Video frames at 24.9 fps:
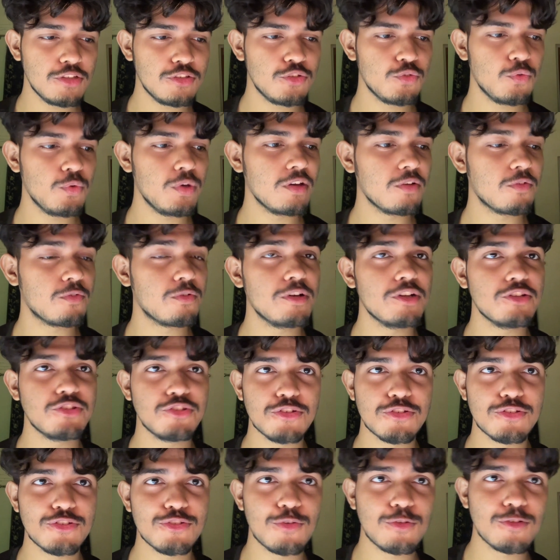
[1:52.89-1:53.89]
to increase
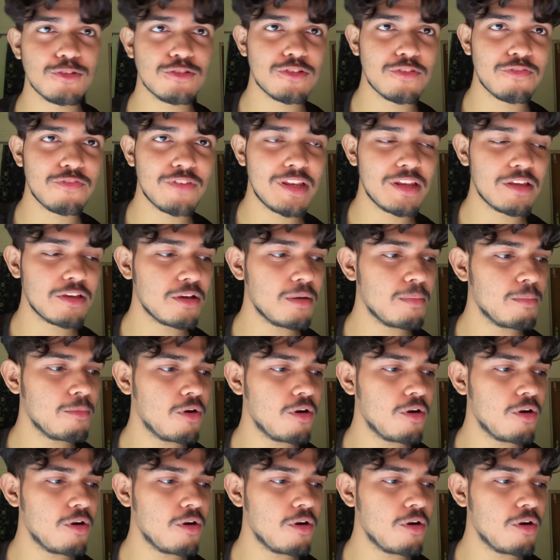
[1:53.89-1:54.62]
your sources of income